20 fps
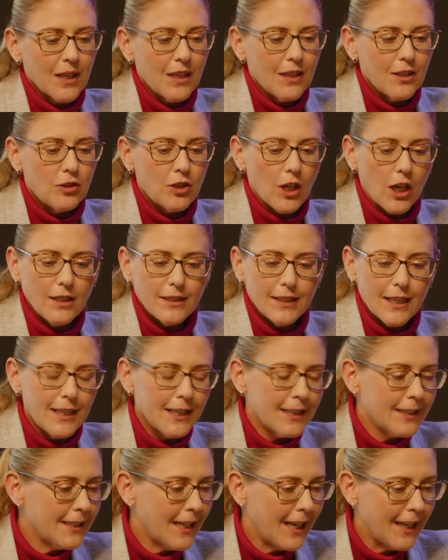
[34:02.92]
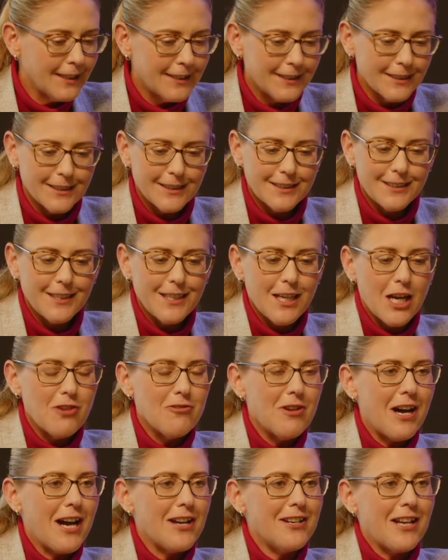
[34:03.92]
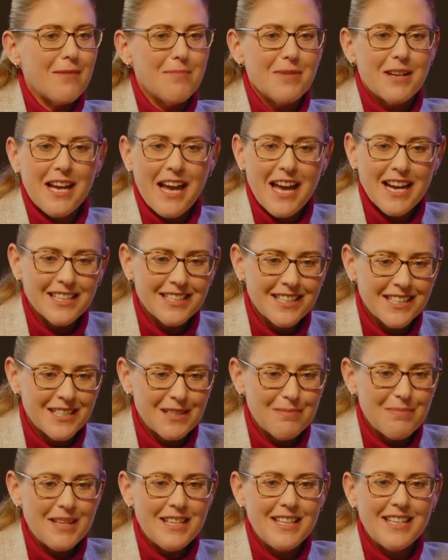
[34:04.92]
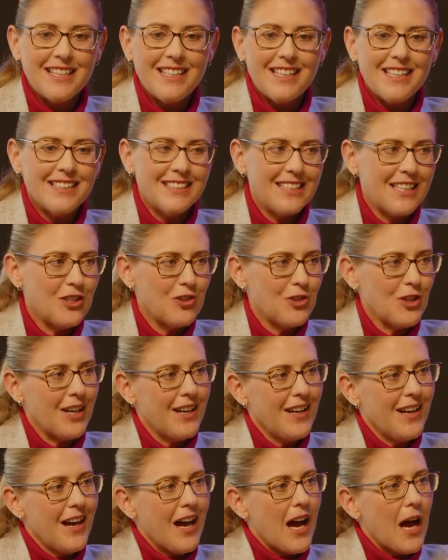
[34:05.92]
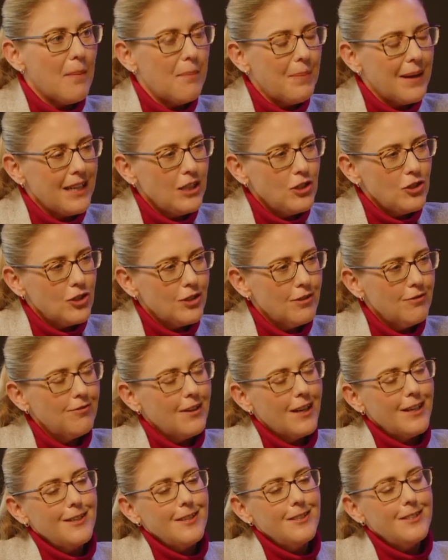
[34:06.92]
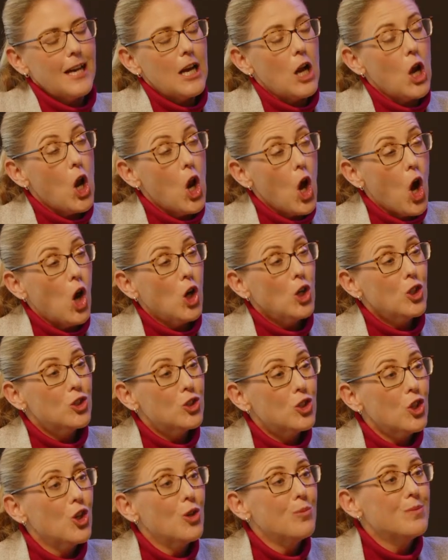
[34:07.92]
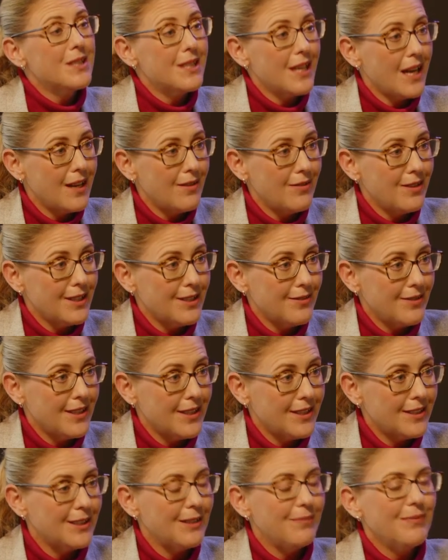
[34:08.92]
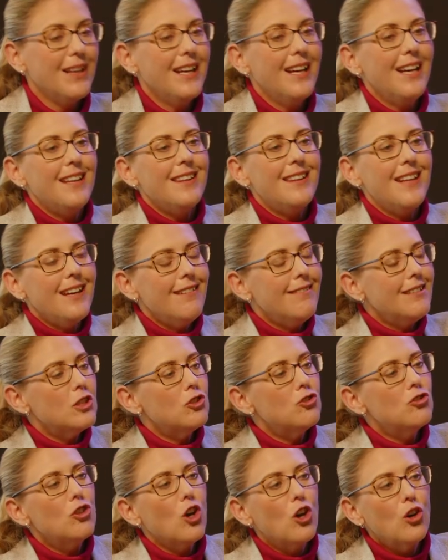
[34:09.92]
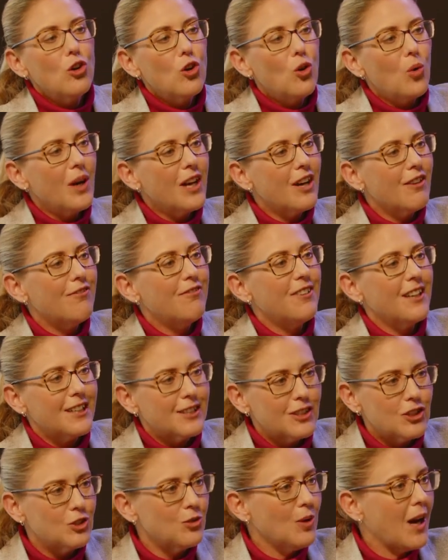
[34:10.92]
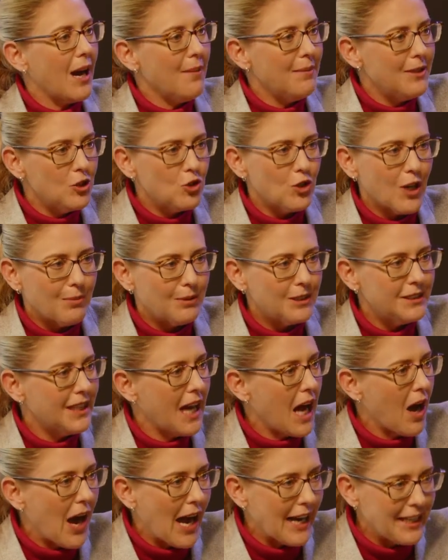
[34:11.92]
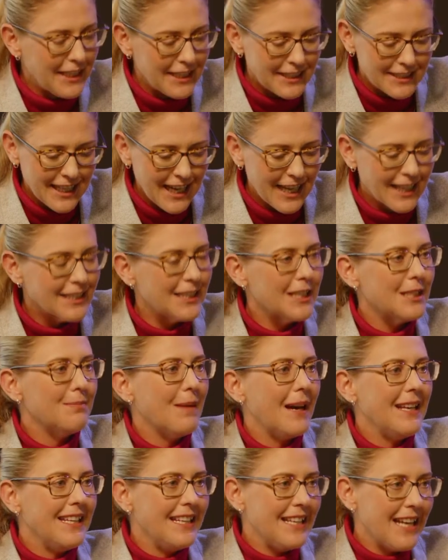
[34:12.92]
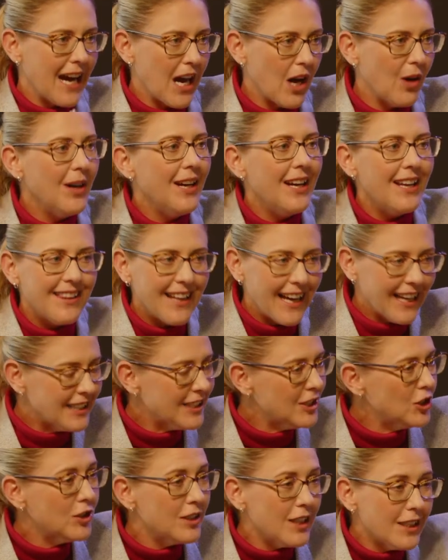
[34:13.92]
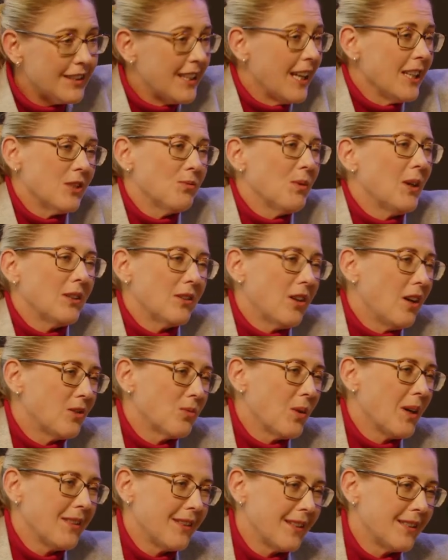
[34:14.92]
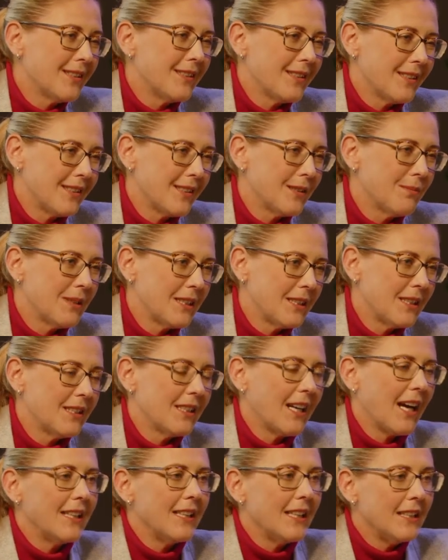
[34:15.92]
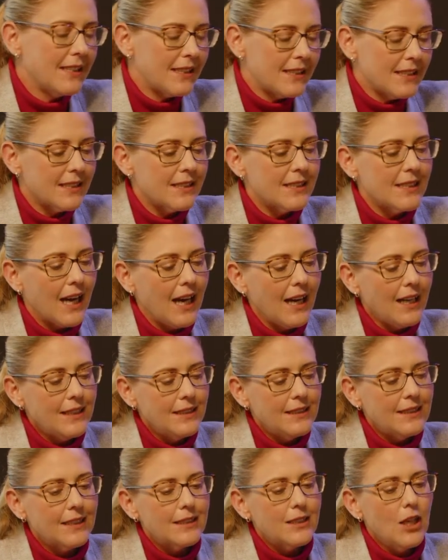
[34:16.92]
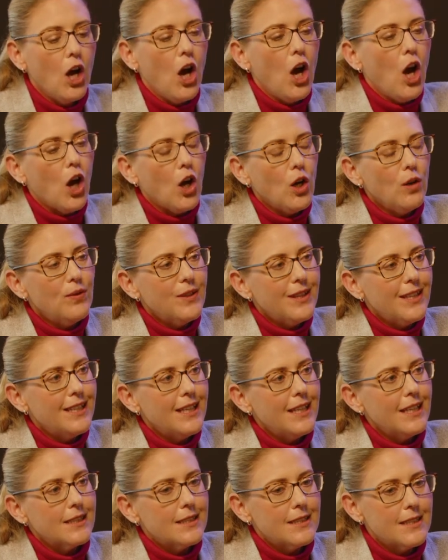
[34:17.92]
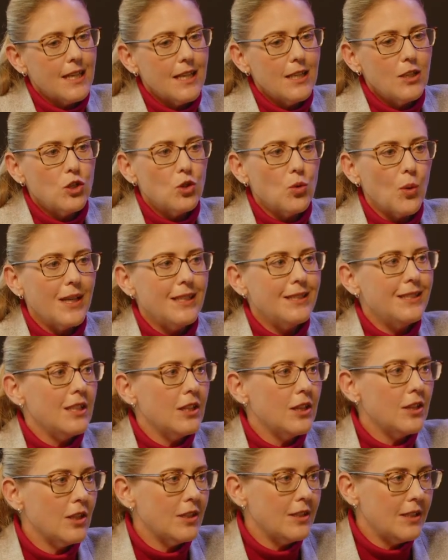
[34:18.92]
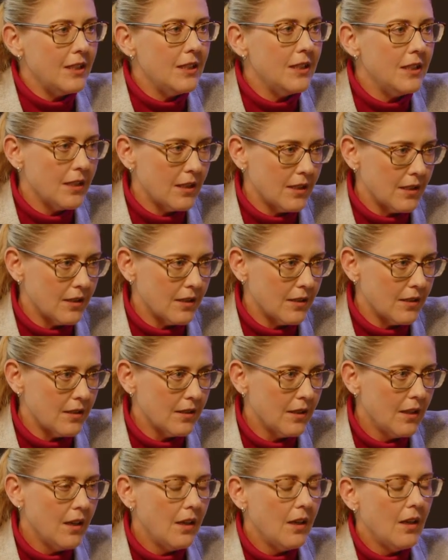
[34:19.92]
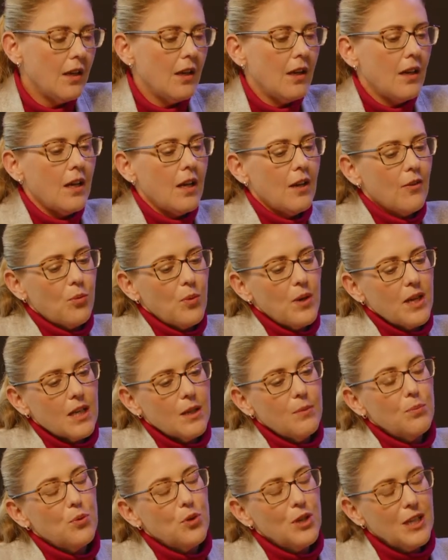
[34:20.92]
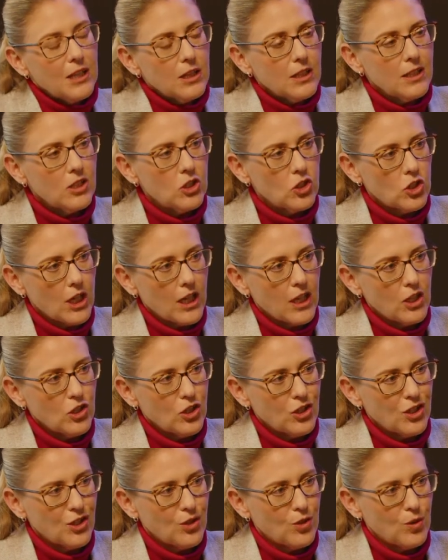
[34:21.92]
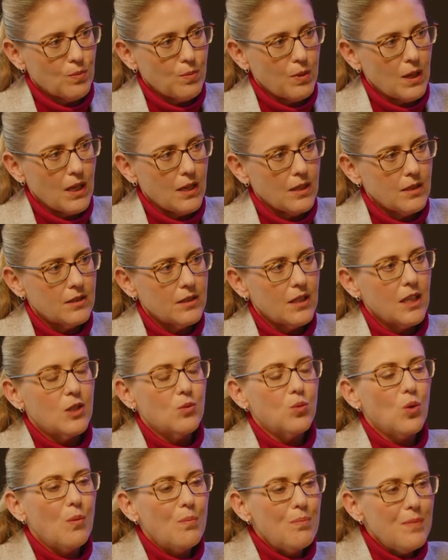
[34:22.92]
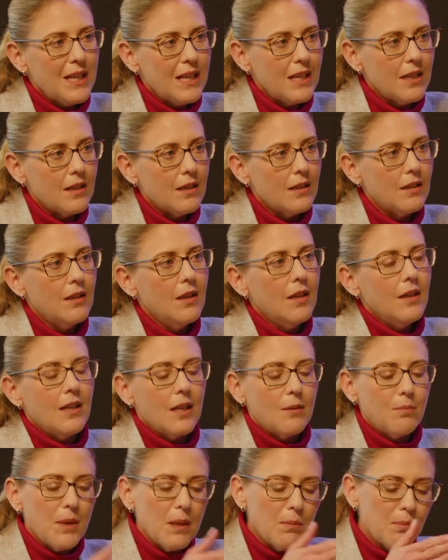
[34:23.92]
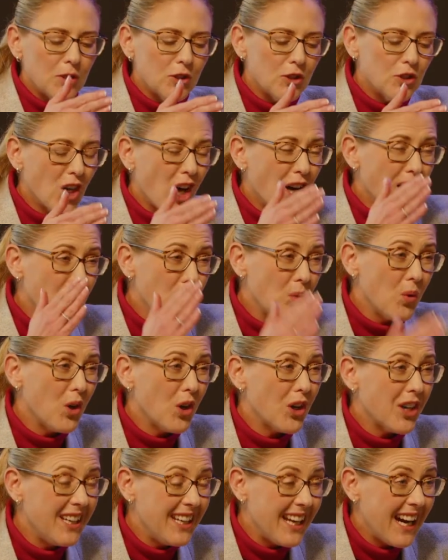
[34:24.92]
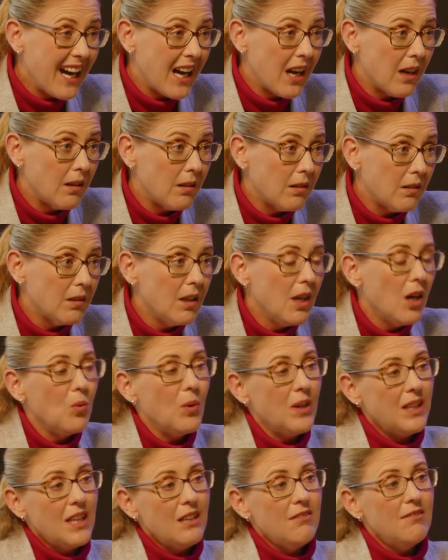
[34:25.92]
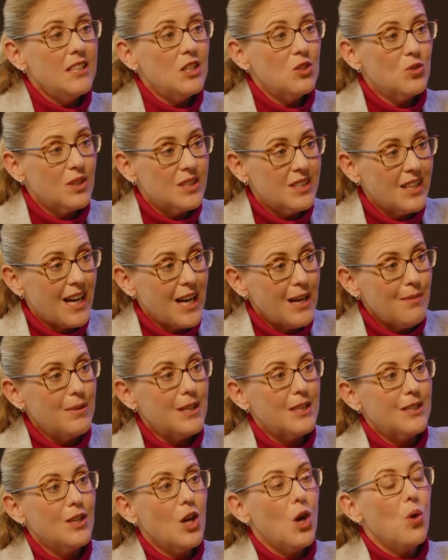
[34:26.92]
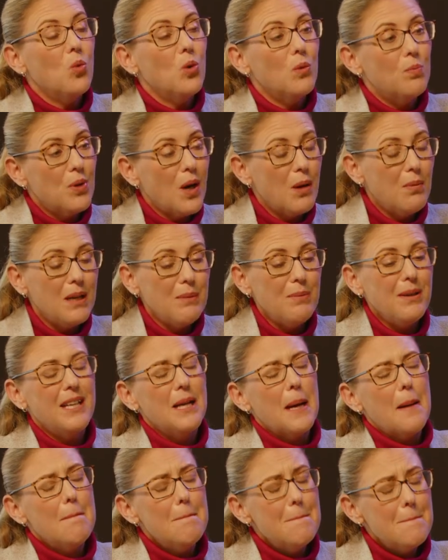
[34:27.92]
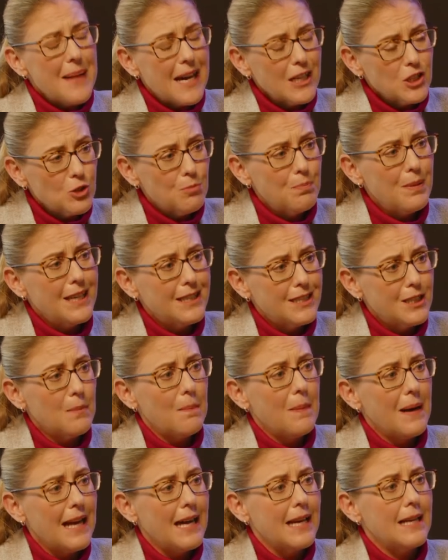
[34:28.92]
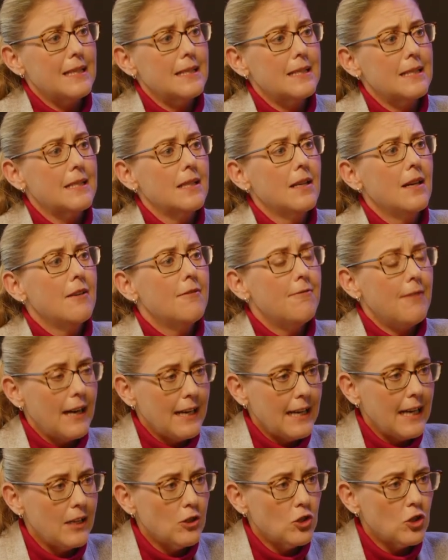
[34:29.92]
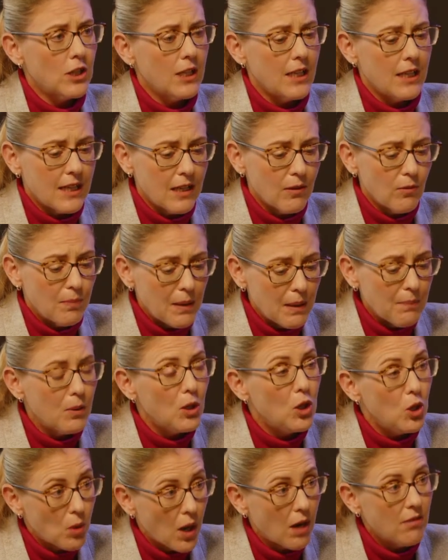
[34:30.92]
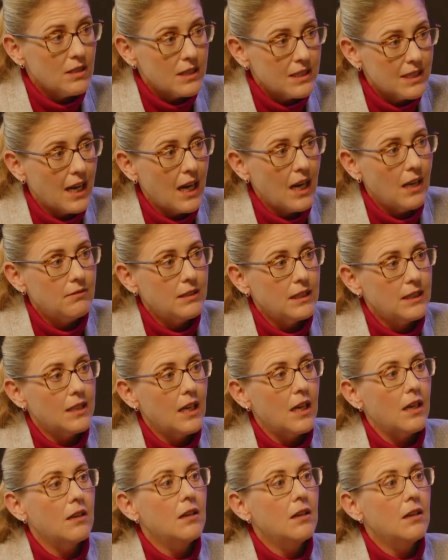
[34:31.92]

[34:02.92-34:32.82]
don't get excited around, I'm going to access immediately, etc. A pension fund is a long-term savings vehicle. There is no quick fix to, I'm in trouble now, I need to access money now. That's not what this system is designed. It's designed that over the next 10, 20, 30 years, if we can bring these changes into place, it will mean that people starting work now, when they reach retirement, will probably be in a much better place financially than people who are retiring now